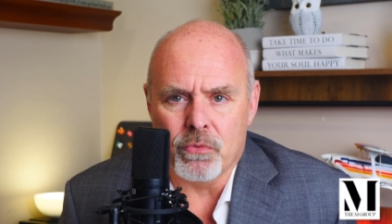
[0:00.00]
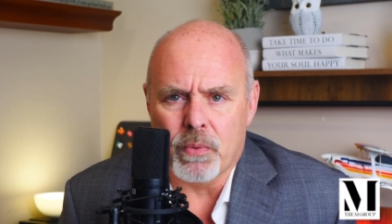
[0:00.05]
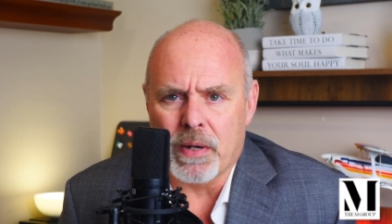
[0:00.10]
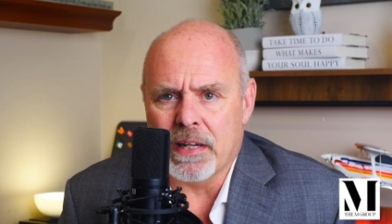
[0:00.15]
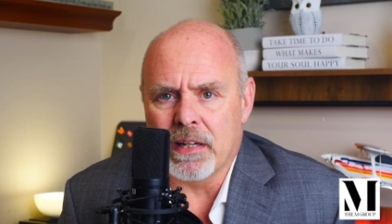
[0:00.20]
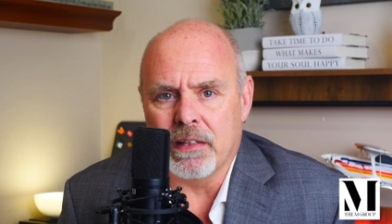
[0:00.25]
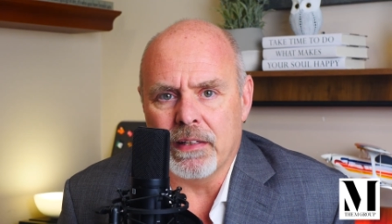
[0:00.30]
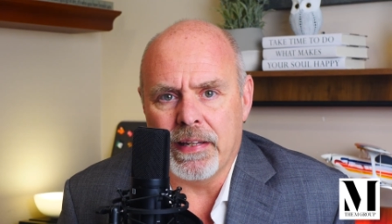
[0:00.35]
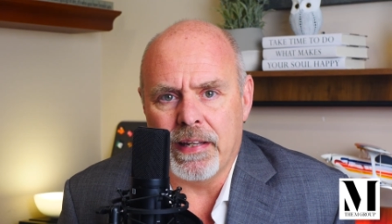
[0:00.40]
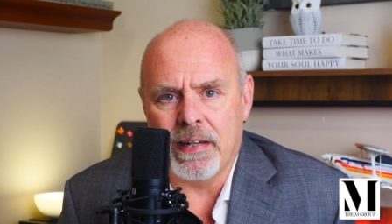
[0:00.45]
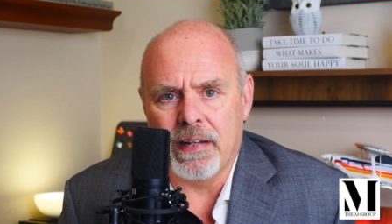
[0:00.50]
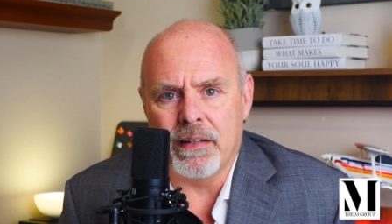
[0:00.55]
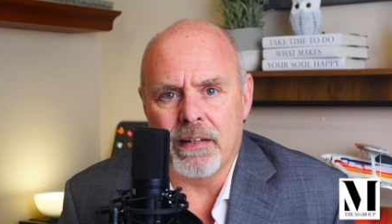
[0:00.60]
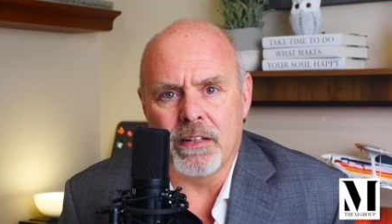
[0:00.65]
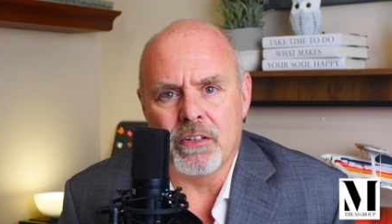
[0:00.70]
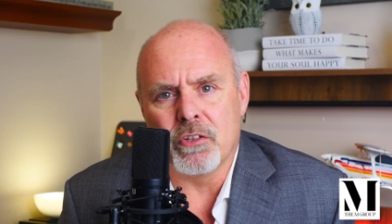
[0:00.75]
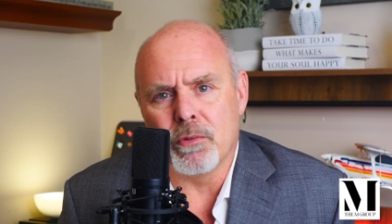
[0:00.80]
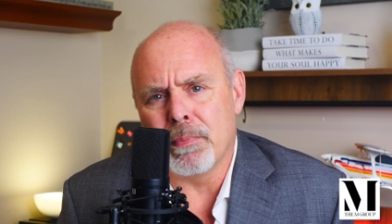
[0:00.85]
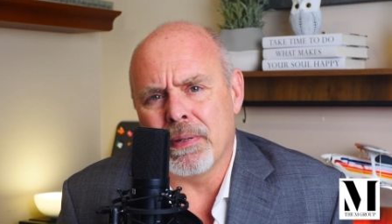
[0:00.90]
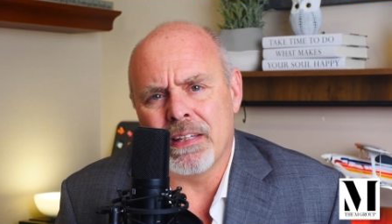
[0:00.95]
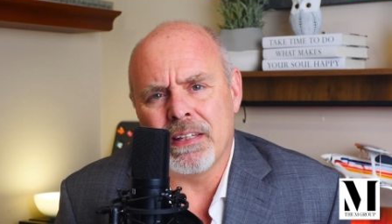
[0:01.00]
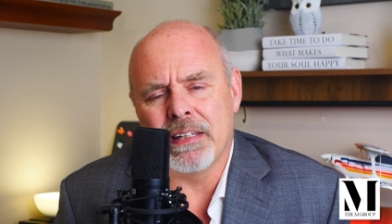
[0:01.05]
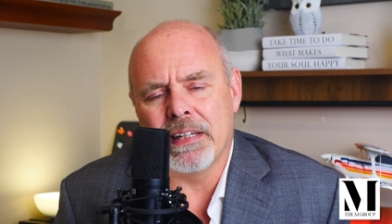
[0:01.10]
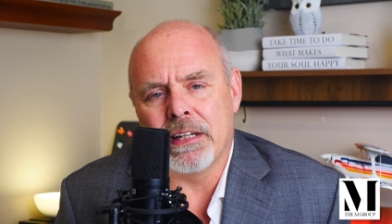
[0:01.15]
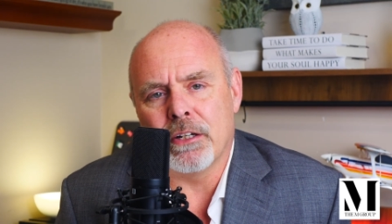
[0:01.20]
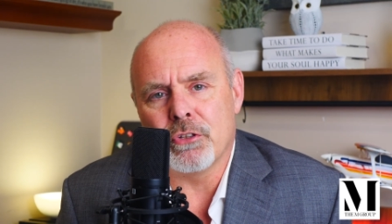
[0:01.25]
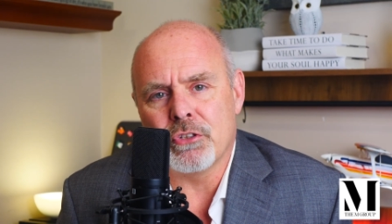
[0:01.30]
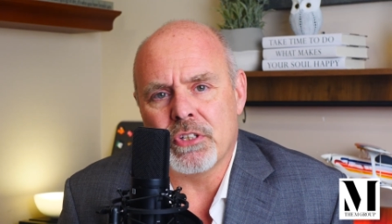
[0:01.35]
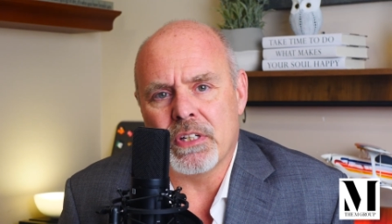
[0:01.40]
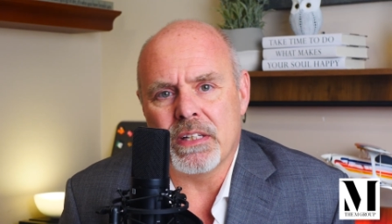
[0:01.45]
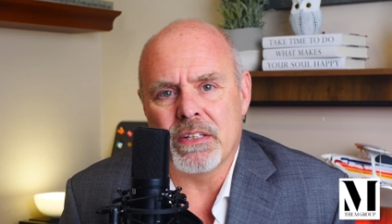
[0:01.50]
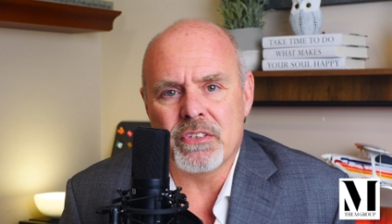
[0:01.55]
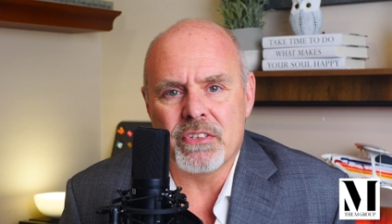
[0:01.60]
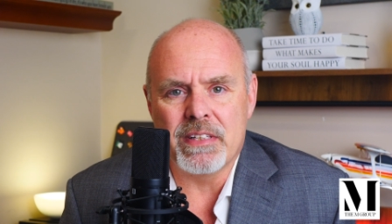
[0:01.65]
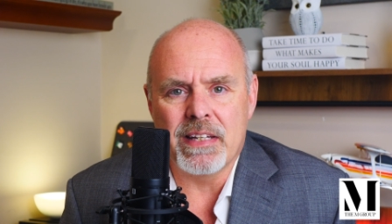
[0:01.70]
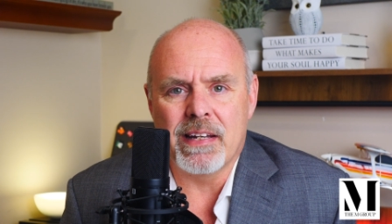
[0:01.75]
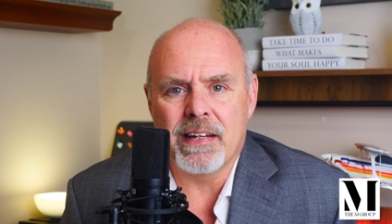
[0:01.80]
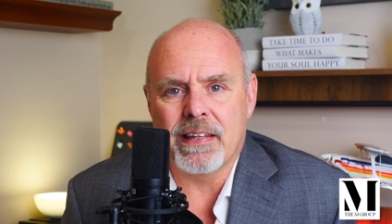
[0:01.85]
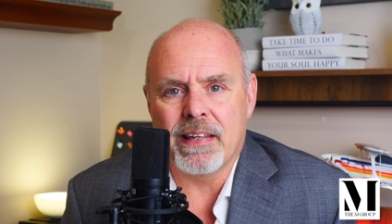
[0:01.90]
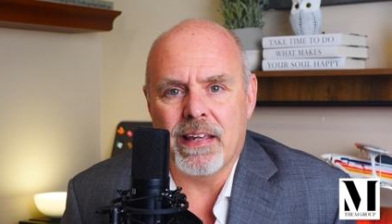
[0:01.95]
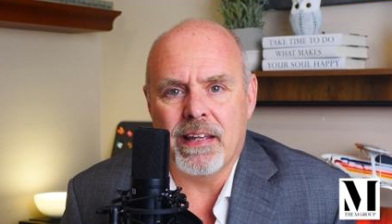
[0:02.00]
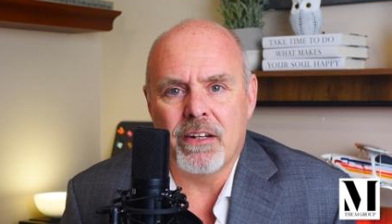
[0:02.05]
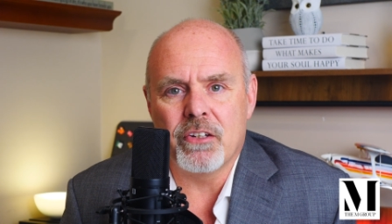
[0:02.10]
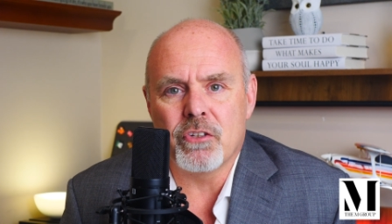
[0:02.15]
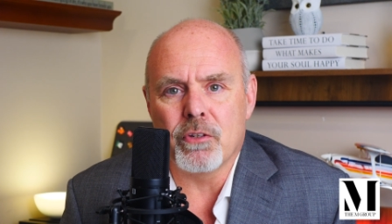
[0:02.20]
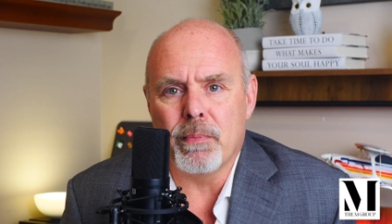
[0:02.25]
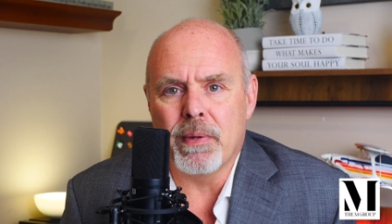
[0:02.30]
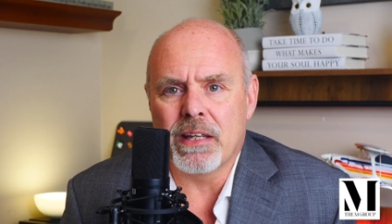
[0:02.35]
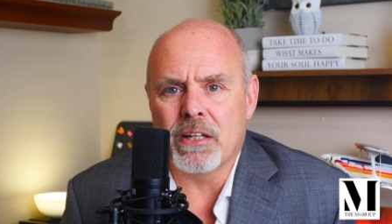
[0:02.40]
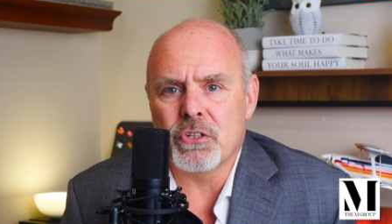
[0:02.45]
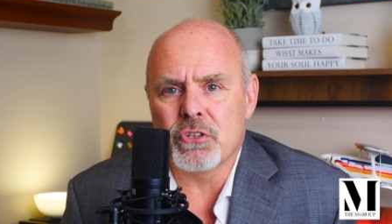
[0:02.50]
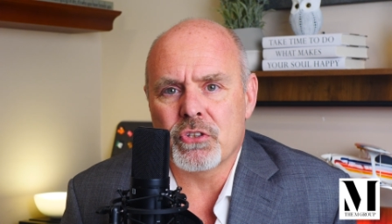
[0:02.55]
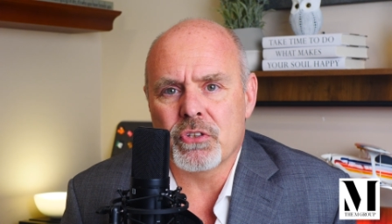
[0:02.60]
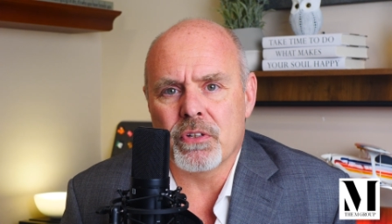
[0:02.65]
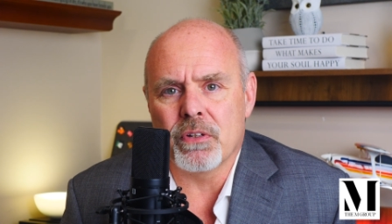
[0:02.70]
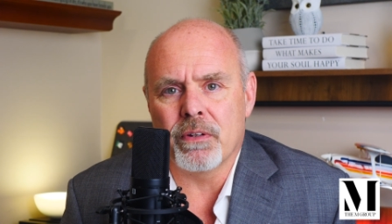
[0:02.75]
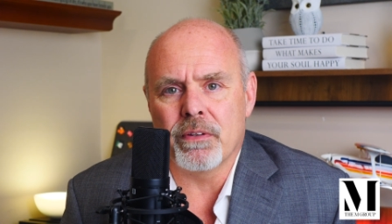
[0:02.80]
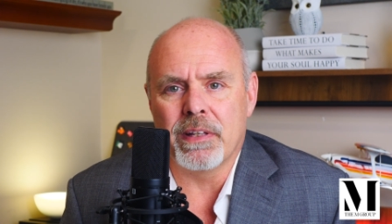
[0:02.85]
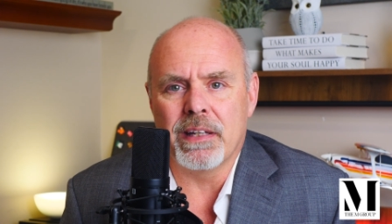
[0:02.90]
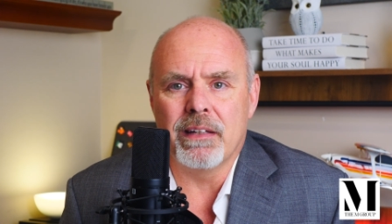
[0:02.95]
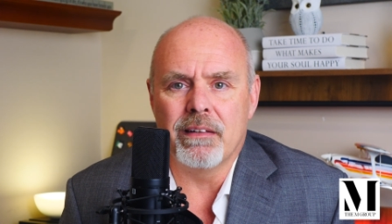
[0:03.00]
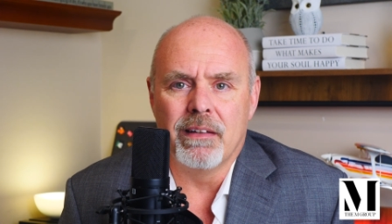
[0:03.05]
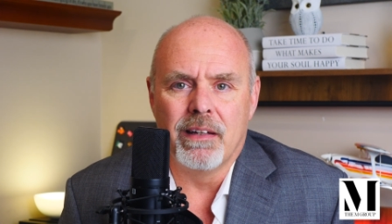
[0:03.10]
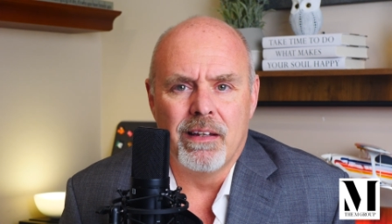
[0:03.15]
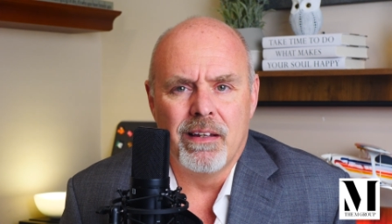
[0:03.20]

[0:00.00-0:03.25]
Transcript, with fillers: regulated, and Dominion Energy is dedicated to making sure that